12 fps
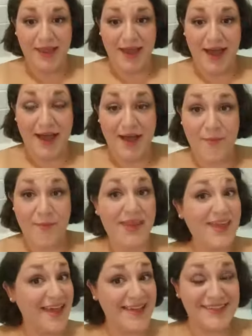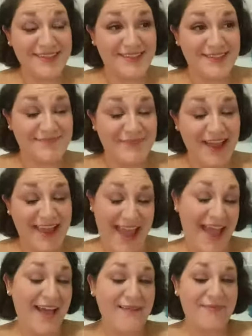Yes, I
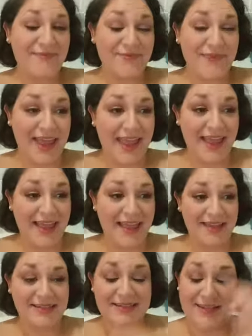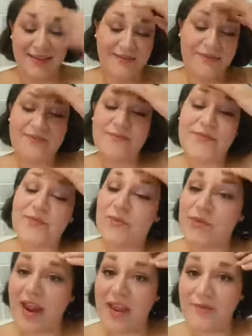have. And
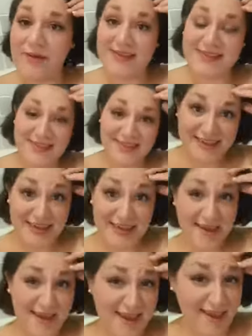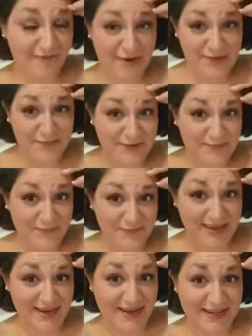when I was a freshman
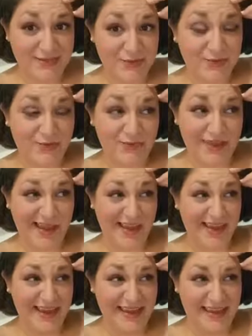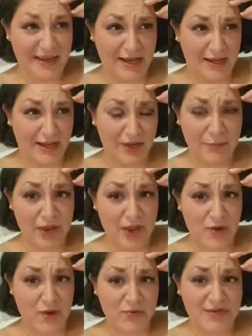in high school, I, on my
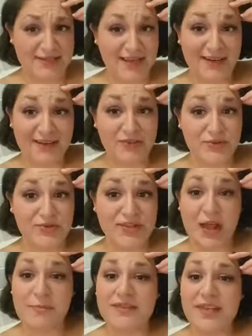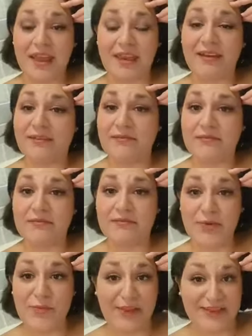own, decided to stop saying
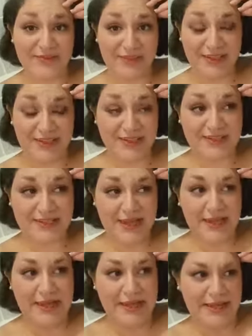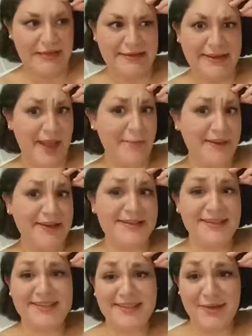the Pledge of Allegiance. Not because
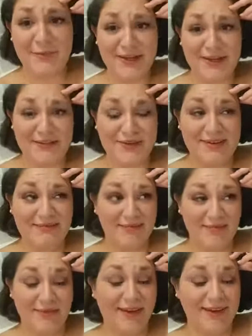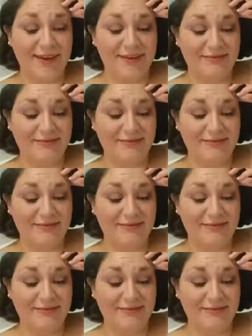I dislike my country. In fact,